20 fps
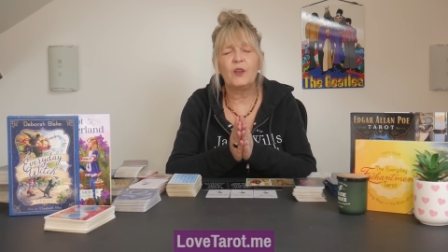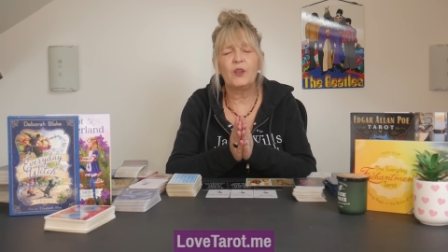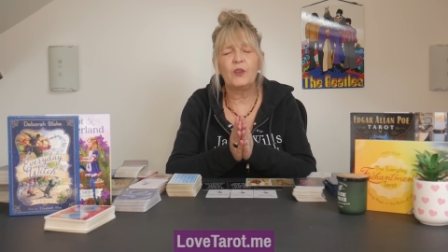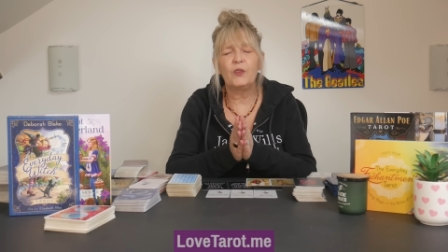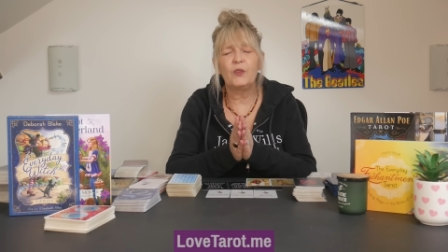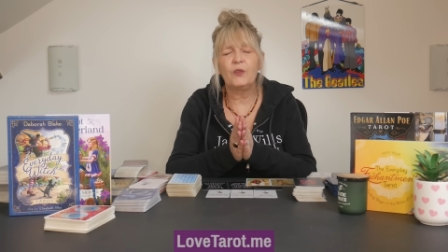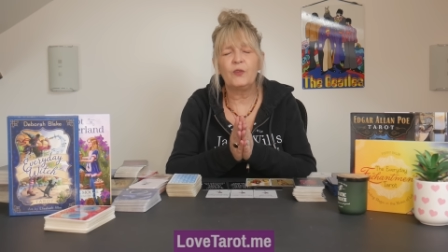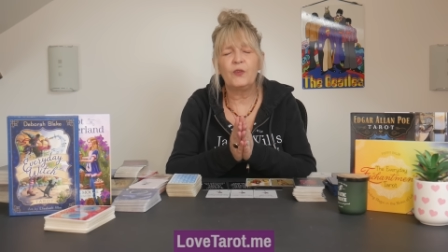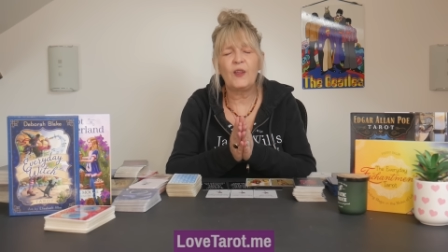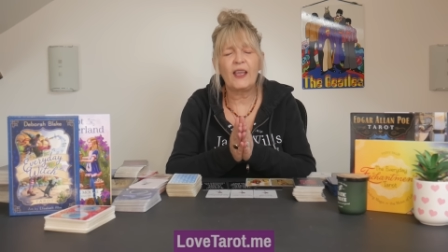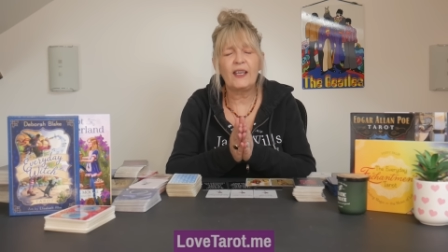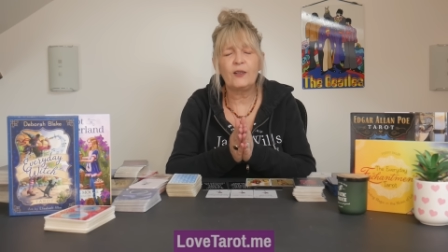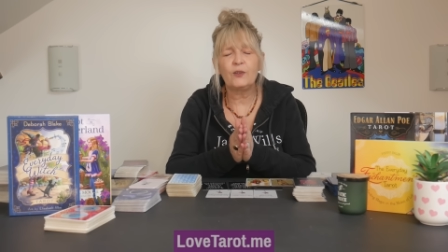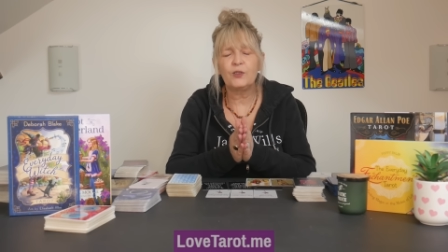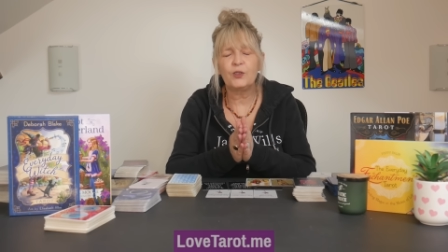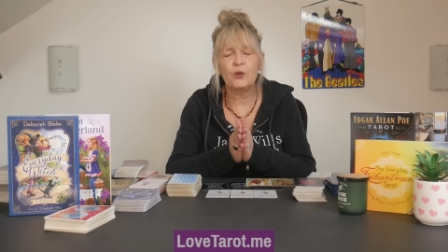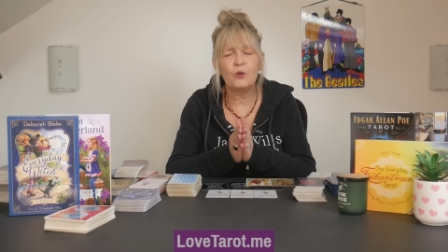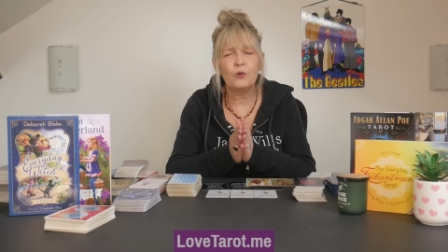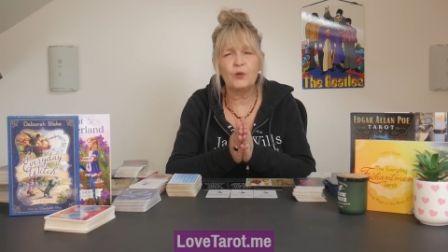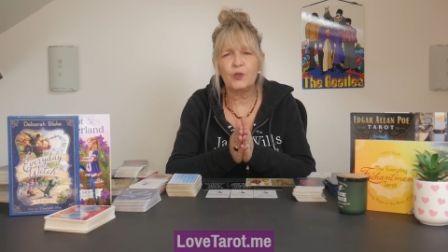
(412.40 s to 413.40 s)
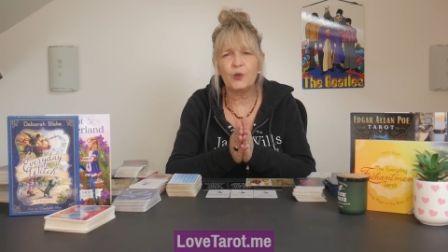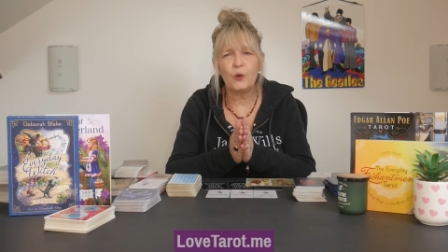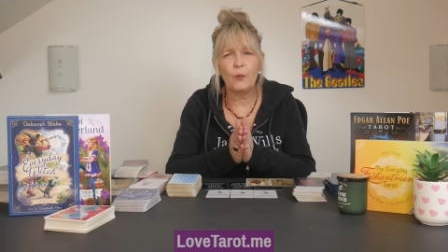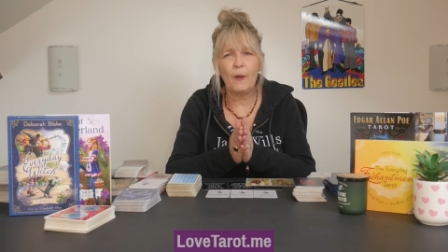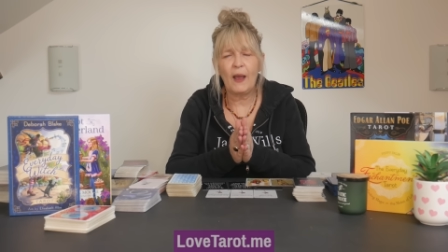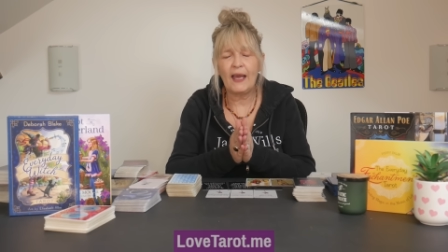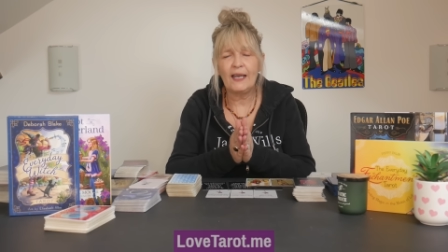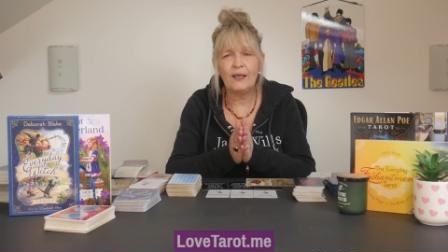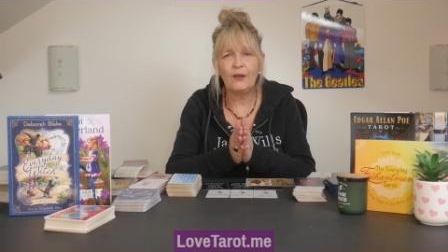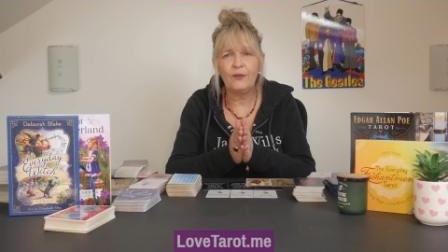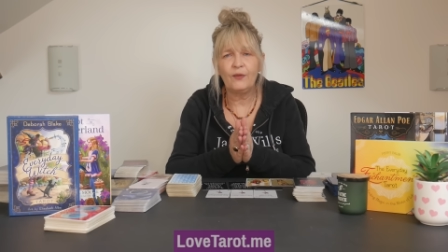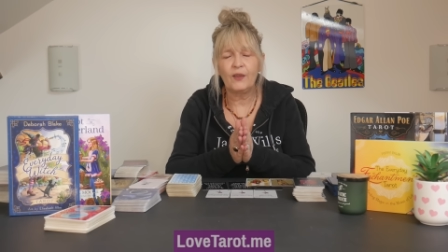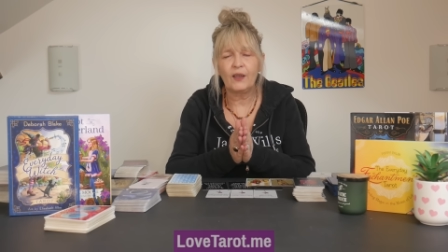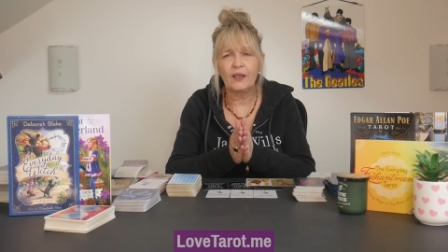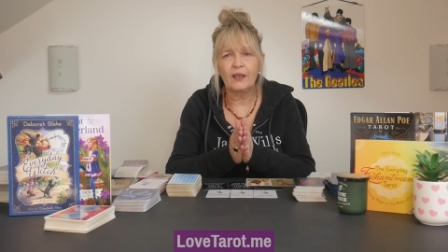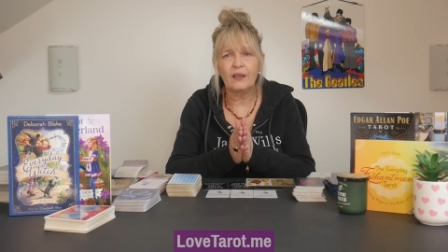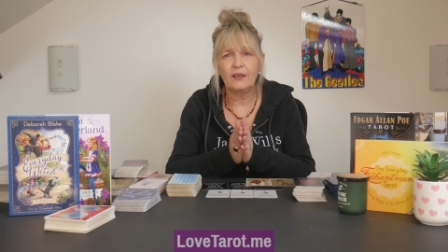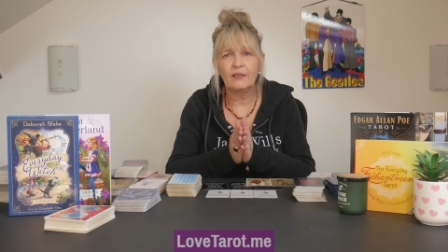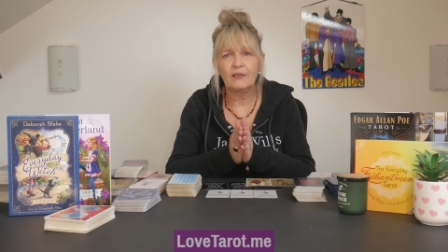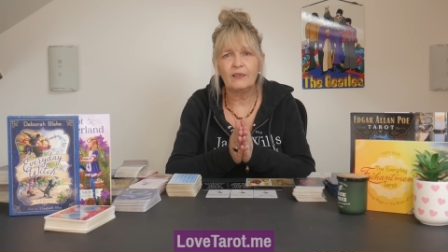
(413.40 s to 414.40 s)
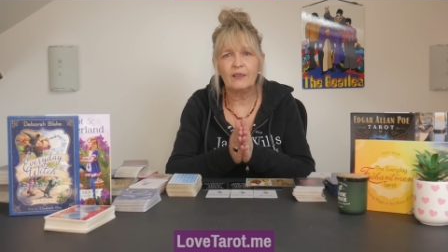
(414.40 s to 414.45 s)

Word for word: they could talk to you about anything.